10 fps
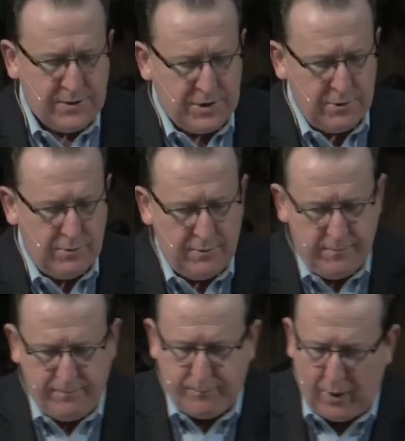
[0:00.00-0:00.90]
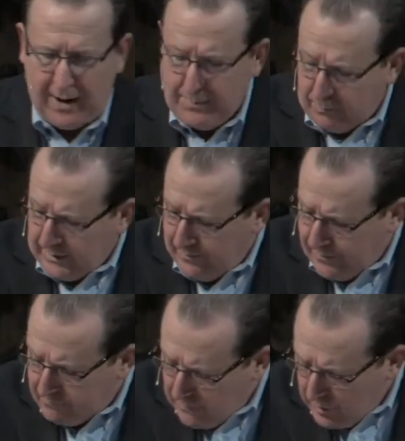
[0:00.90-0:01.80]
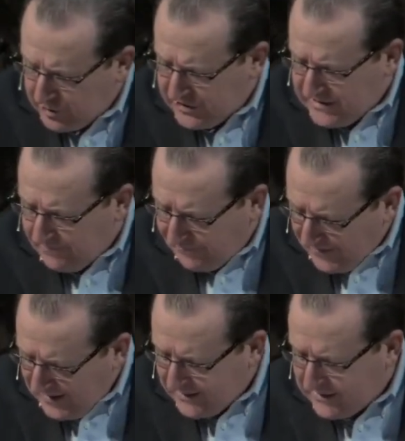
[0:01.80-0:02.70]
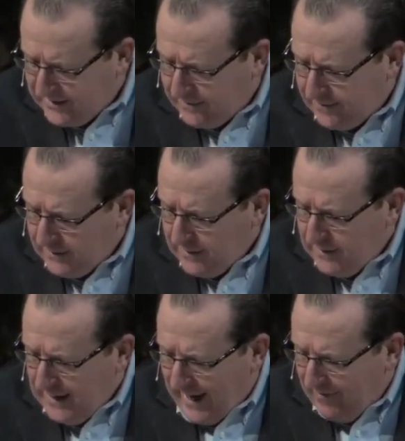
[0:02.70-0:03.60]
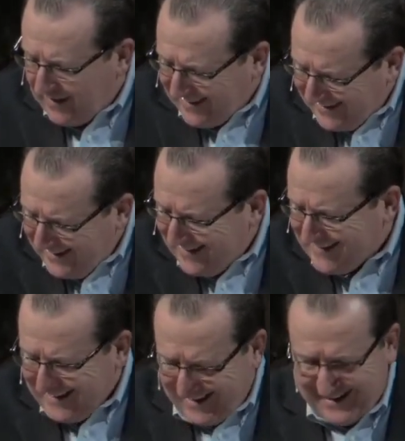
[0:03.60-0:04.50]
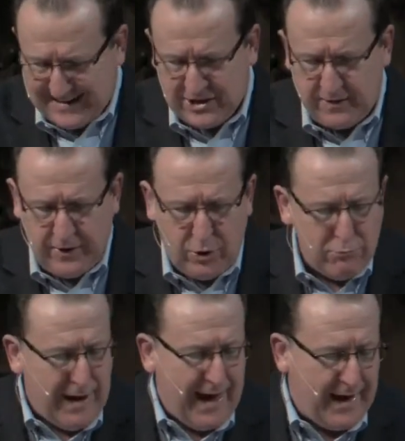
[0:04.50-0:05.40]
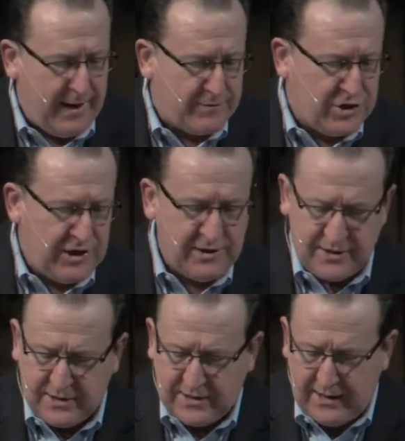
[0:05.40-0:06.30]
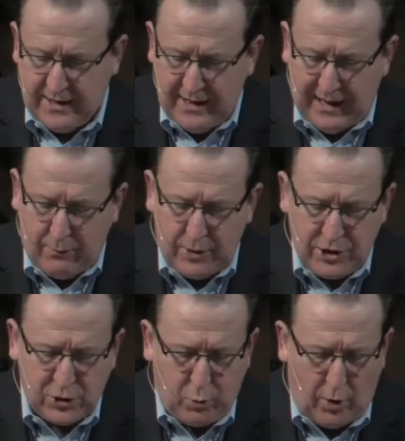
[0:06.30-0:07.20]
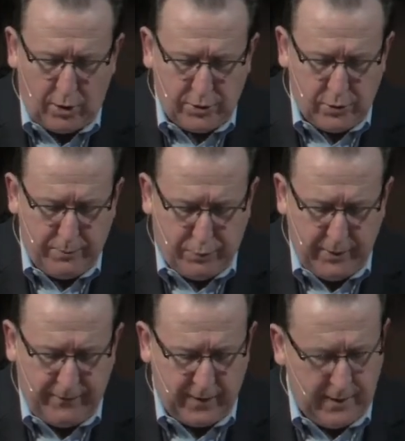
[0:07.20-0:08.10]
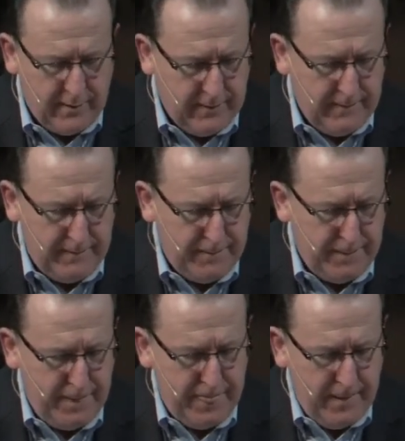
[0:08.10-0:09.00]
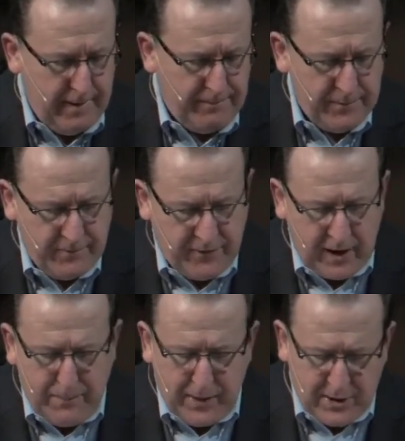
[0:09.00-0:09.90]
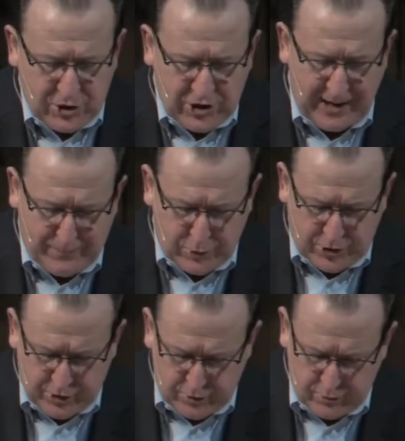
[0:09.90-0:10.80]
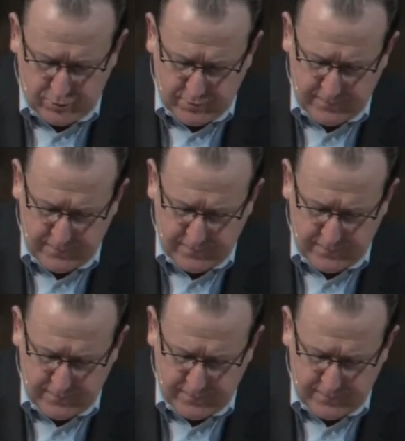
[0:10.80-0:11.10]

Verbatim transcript: to probably the most definitive and the key text on the humanity of Jesus. And I want to just walk through it briefly. Philippians chapter 2.